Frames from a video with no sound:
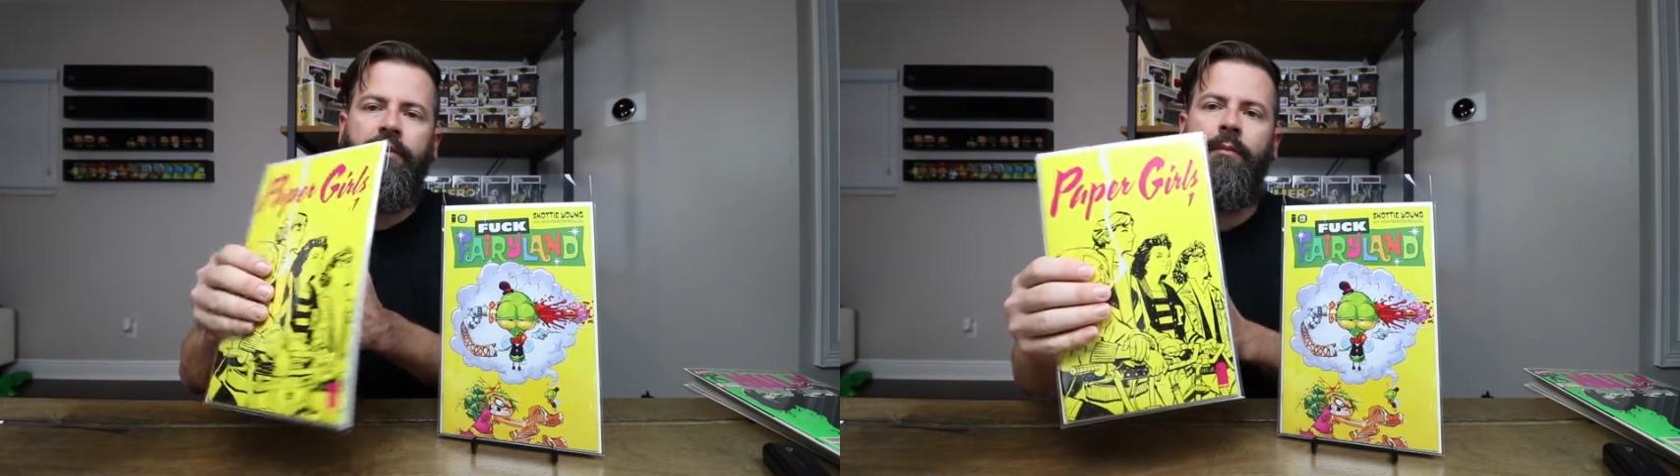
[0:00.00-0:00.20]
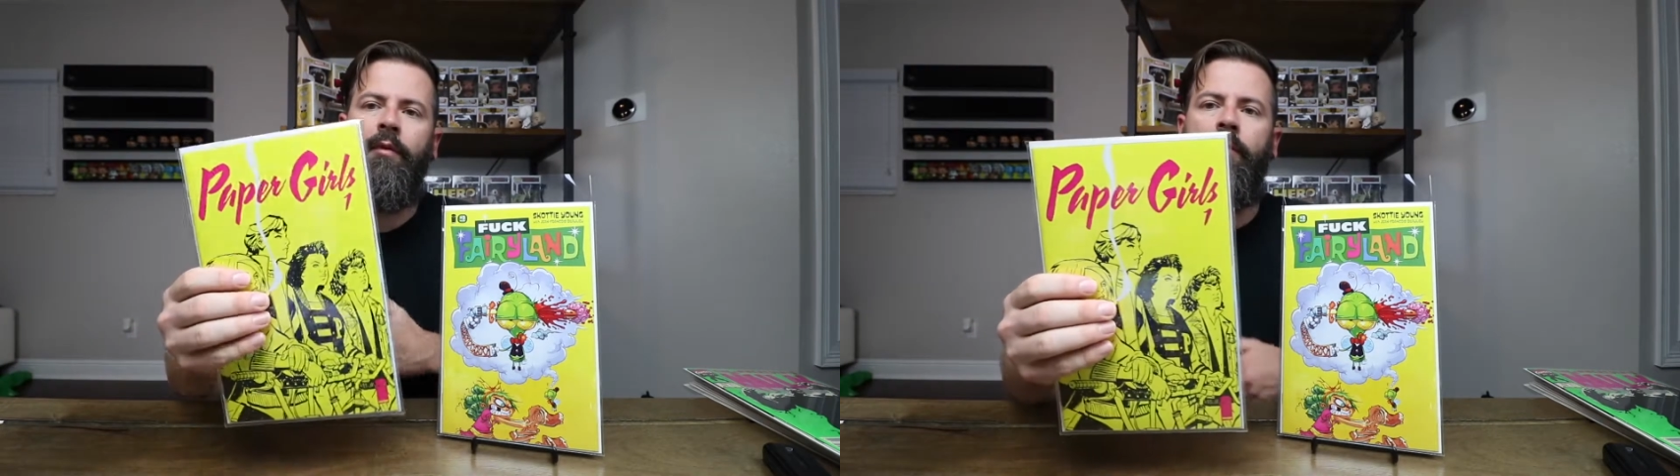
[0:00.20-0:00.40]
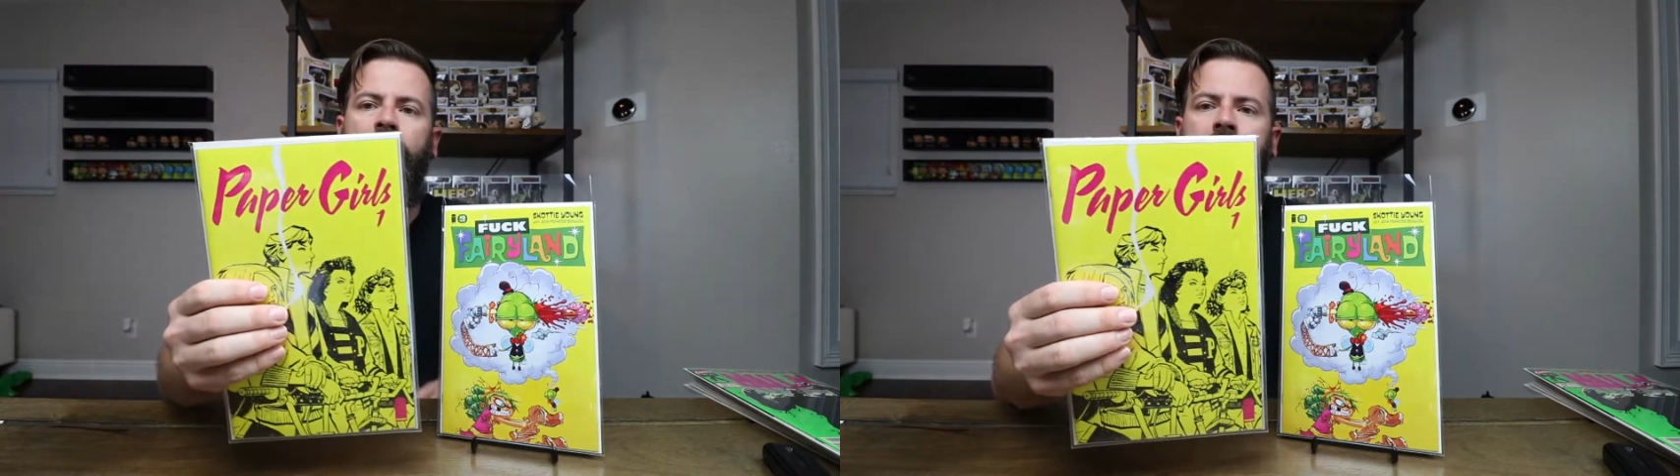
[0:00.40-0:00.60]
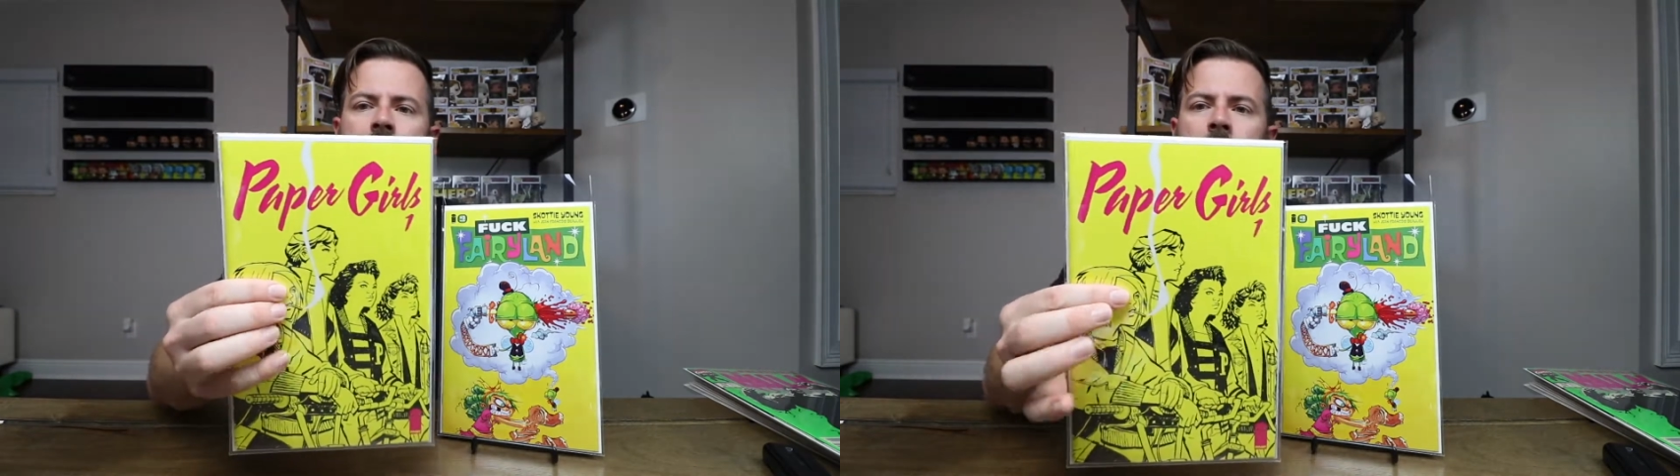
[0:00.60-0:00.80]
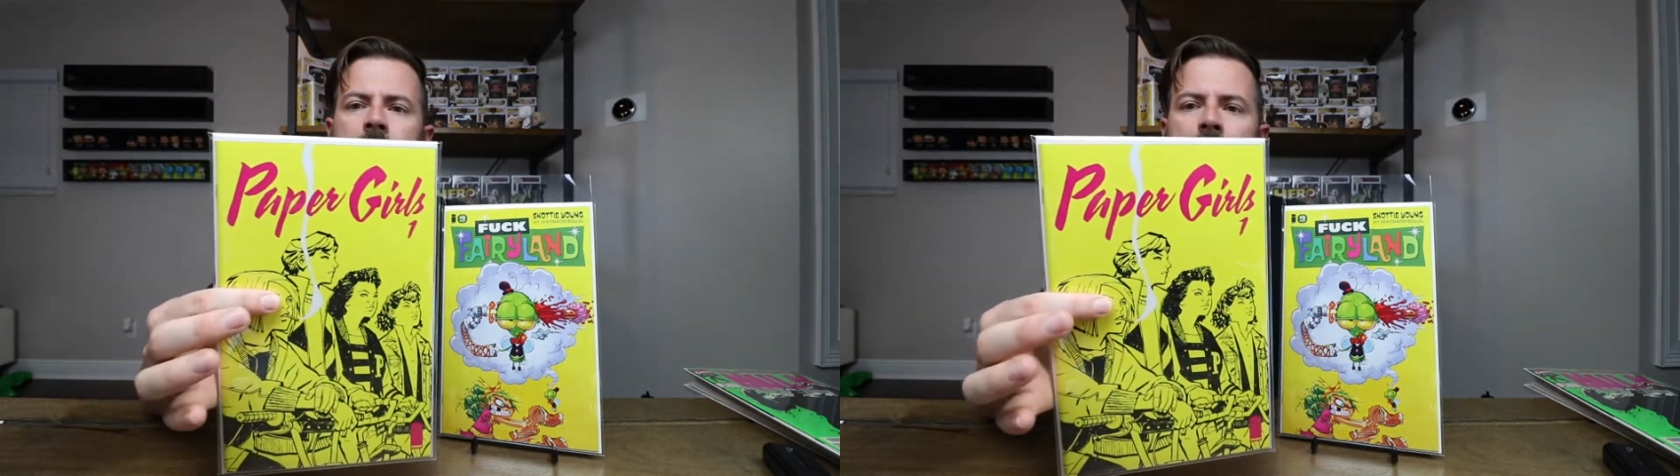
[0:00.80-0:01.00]
#1.
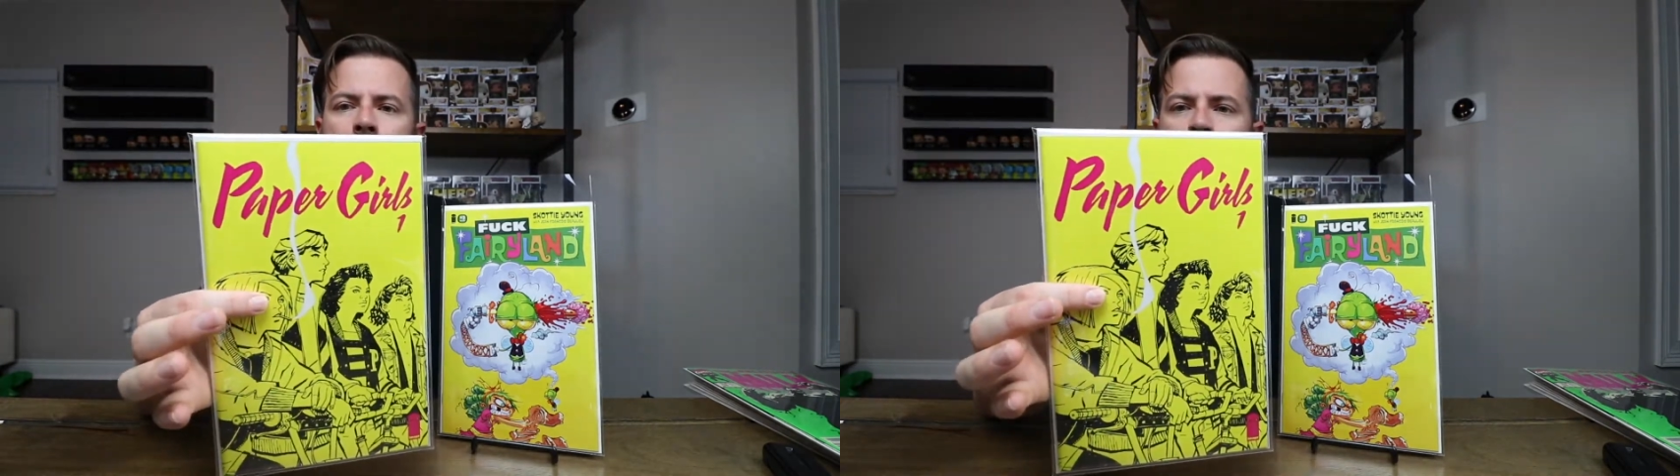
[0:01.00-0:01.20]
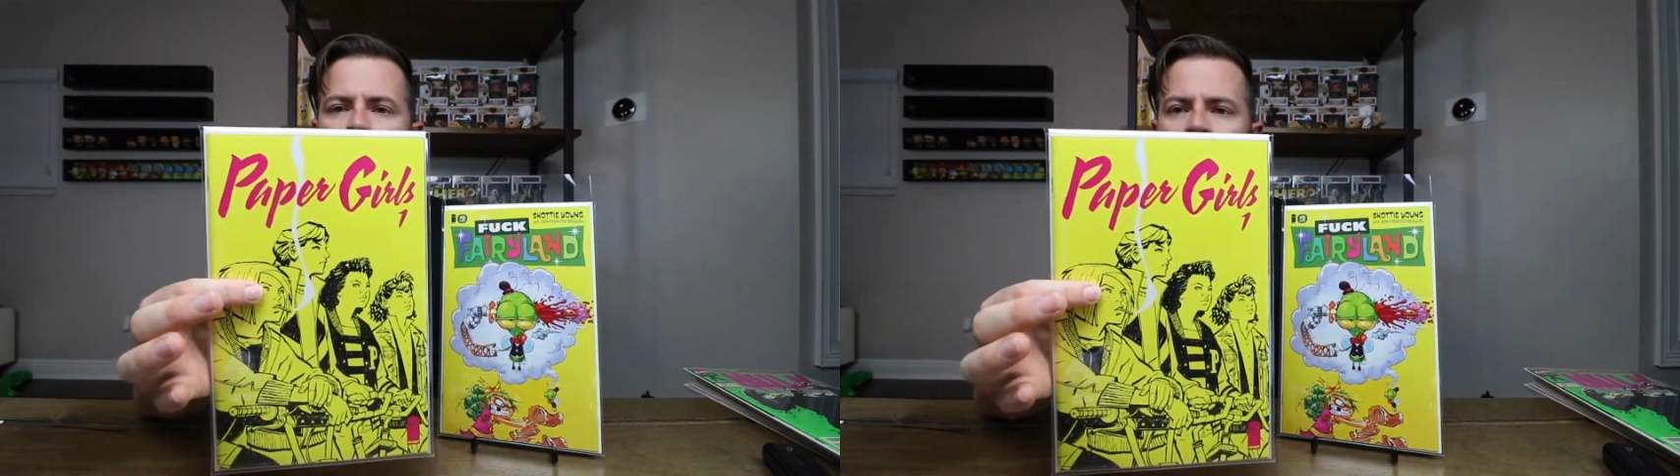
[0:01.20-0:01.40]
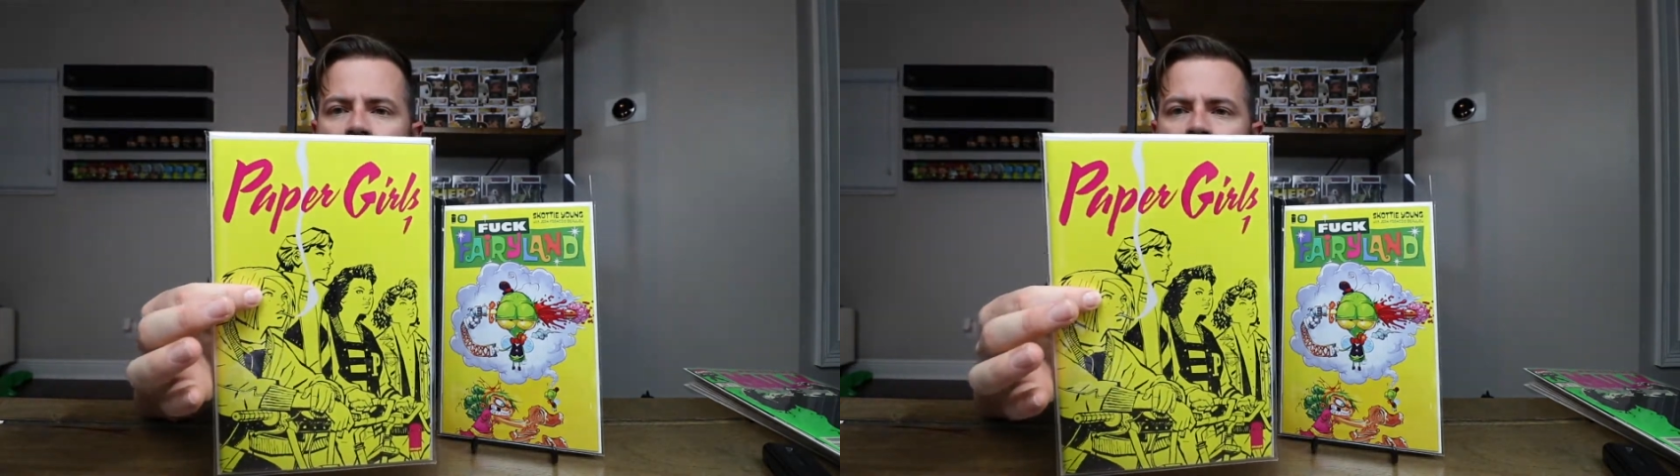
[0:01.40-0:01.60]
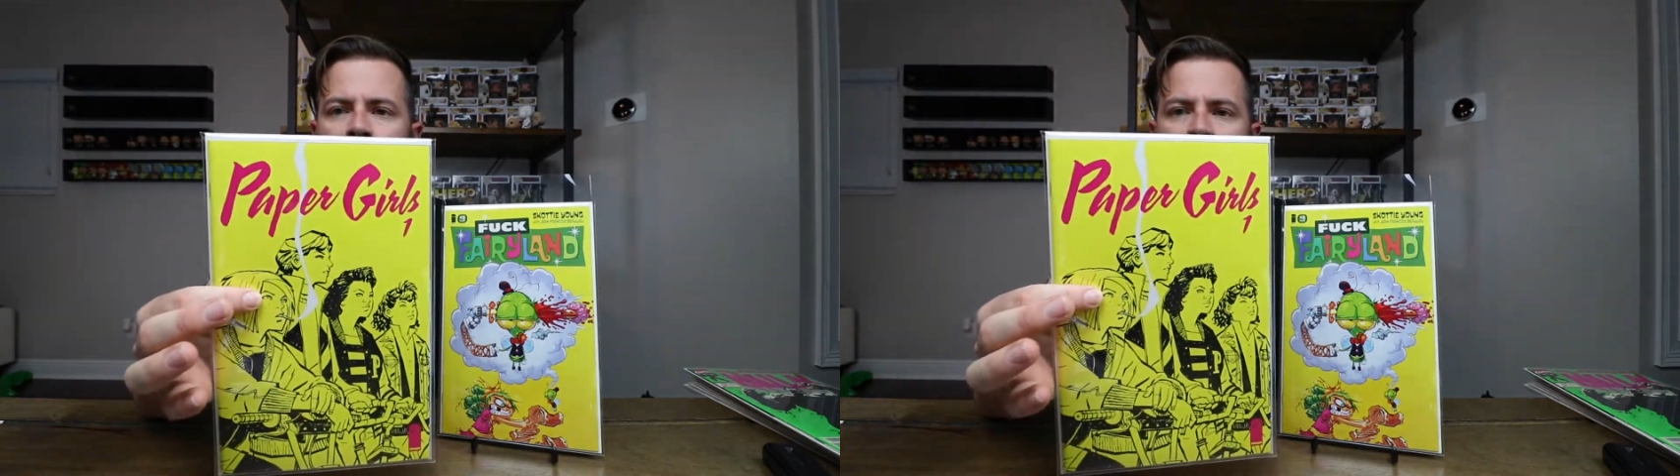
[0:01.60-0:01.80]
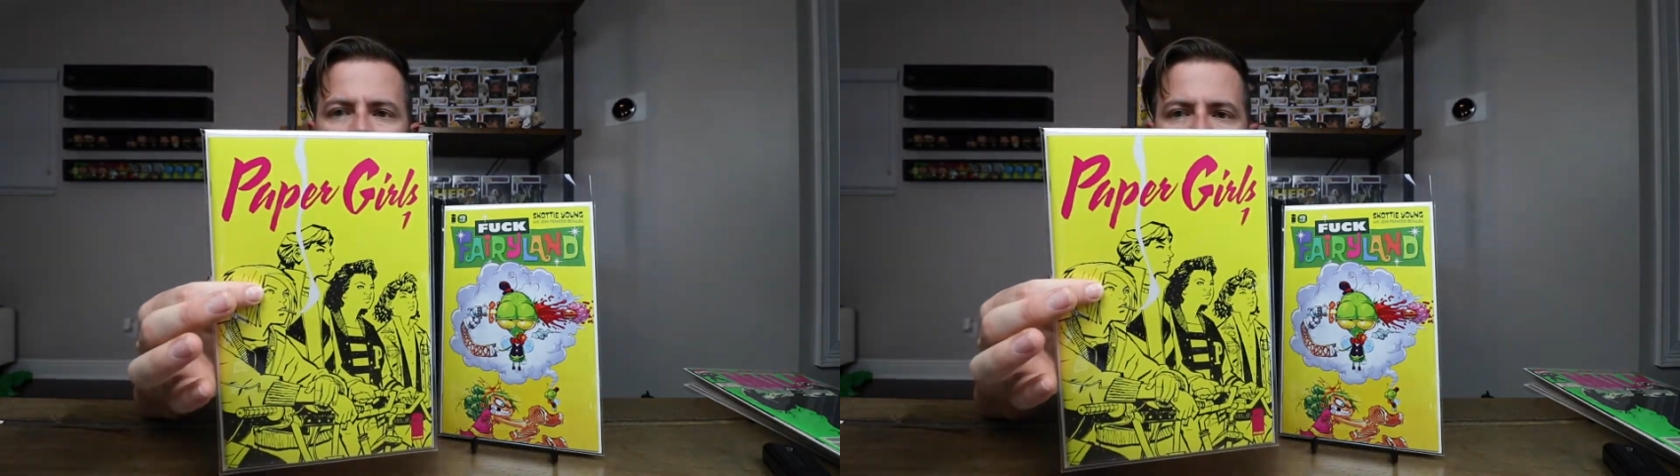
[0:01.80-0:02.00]
I
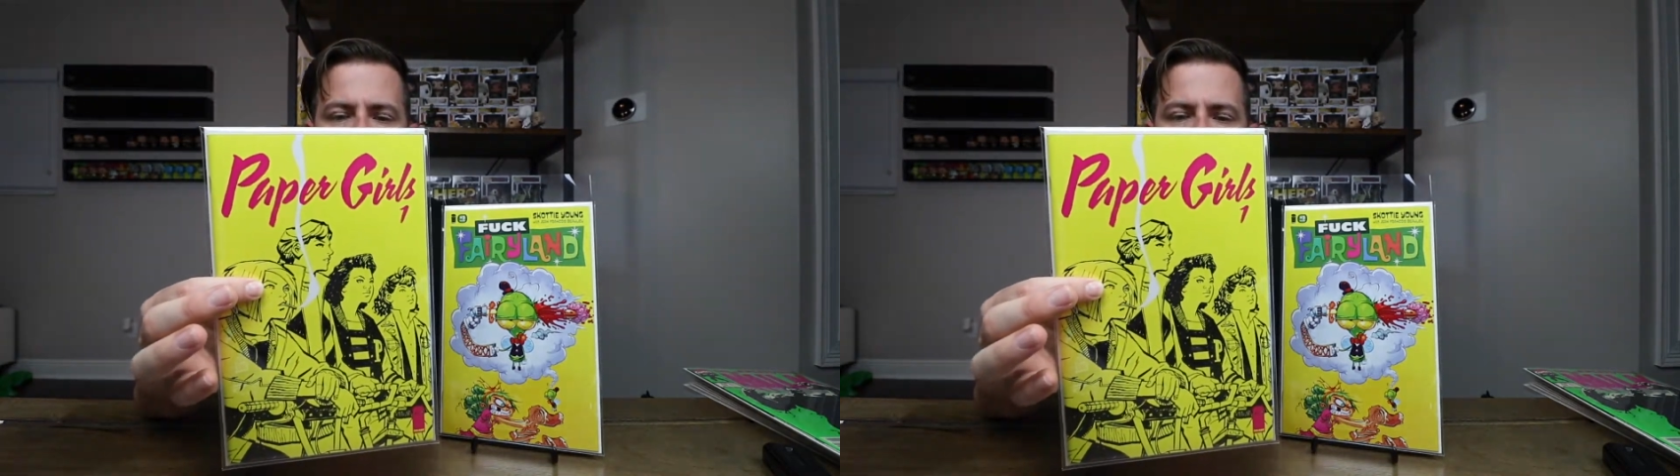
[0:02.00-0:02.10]
picked that